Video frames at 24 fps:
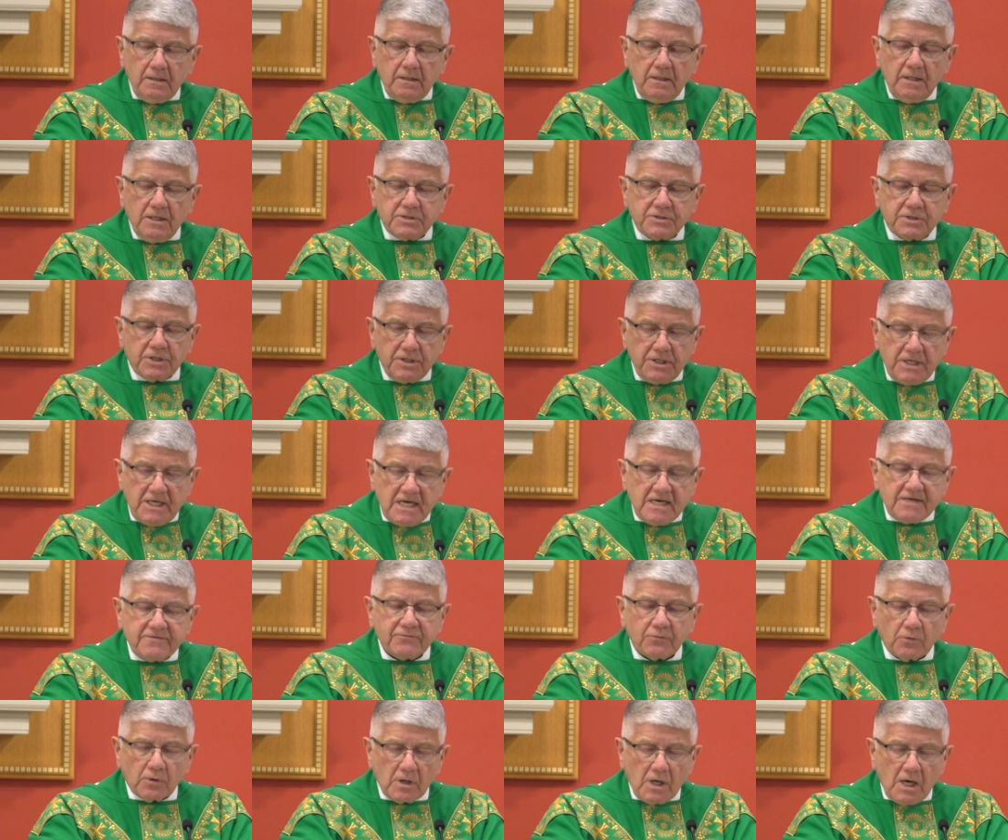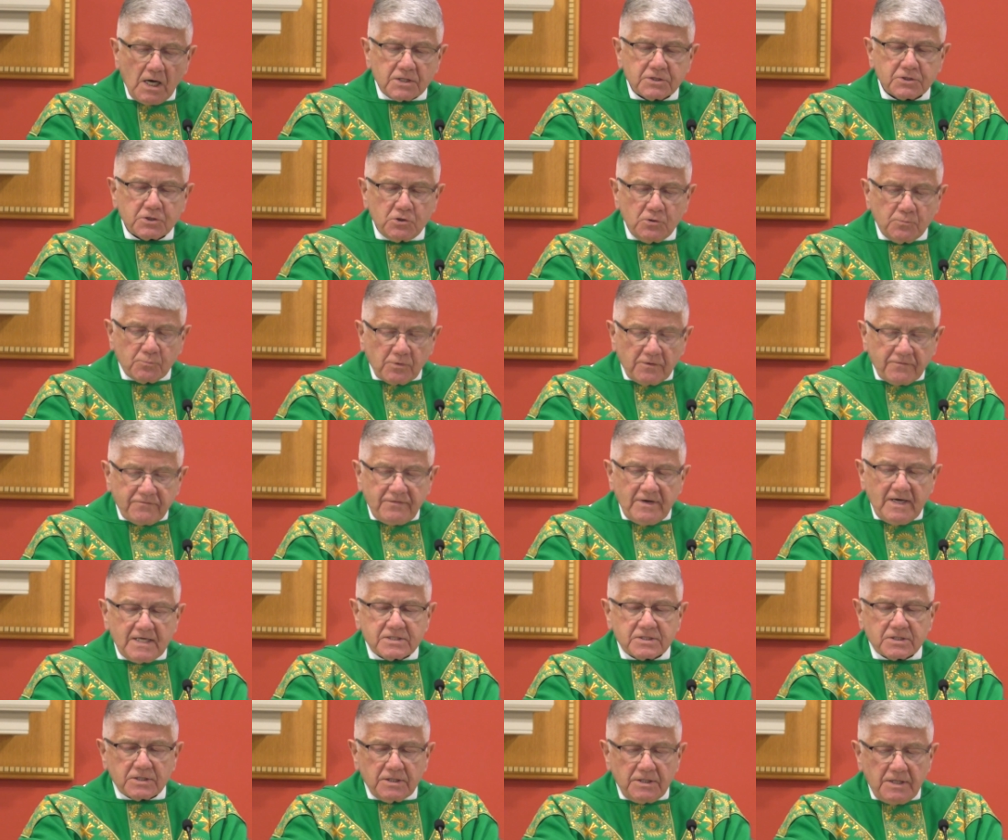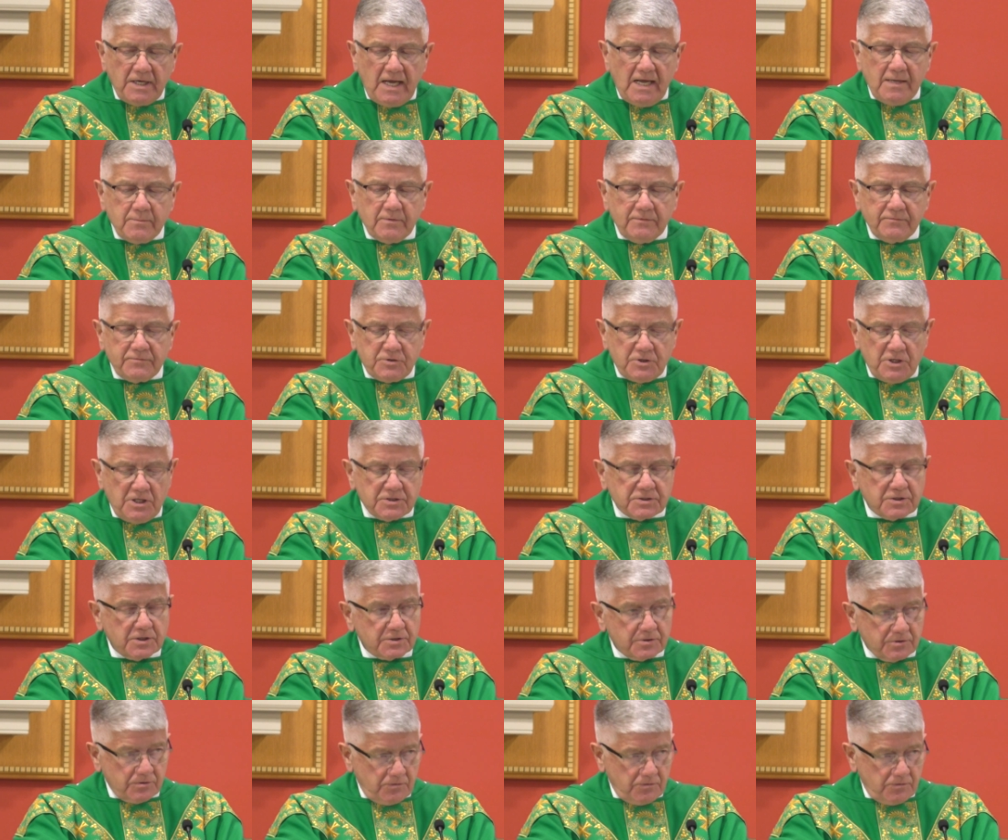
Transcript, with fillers: is the need for us who profess the name of Jesus